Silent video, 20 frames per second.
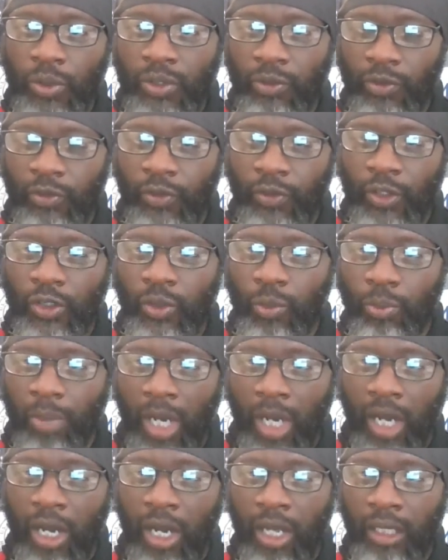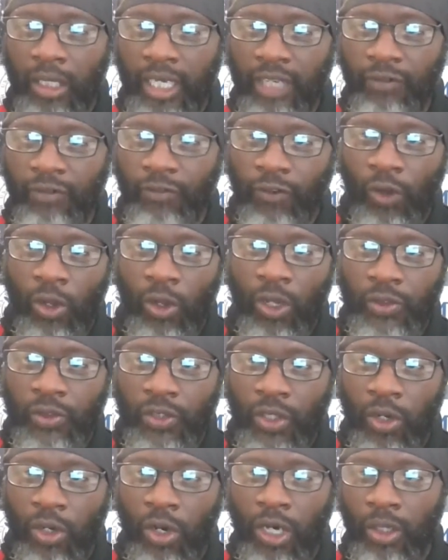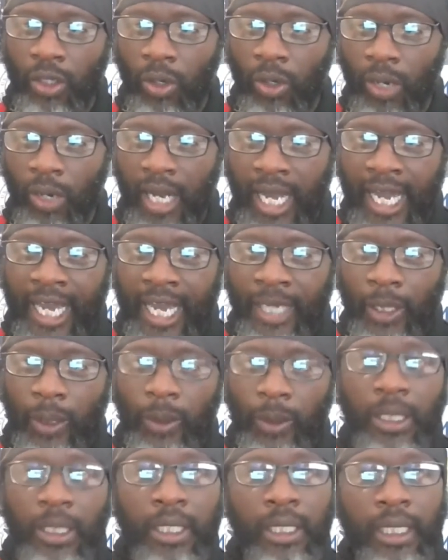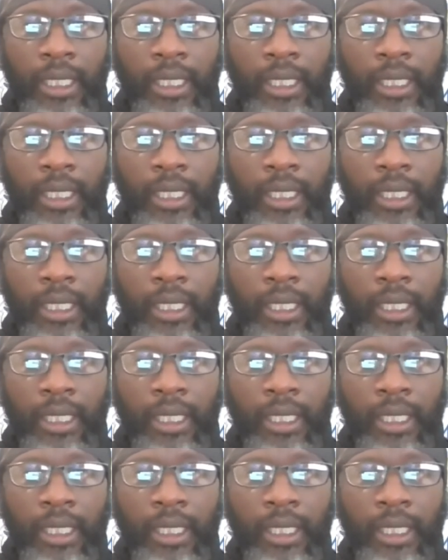referred to Baal, a false god or idol.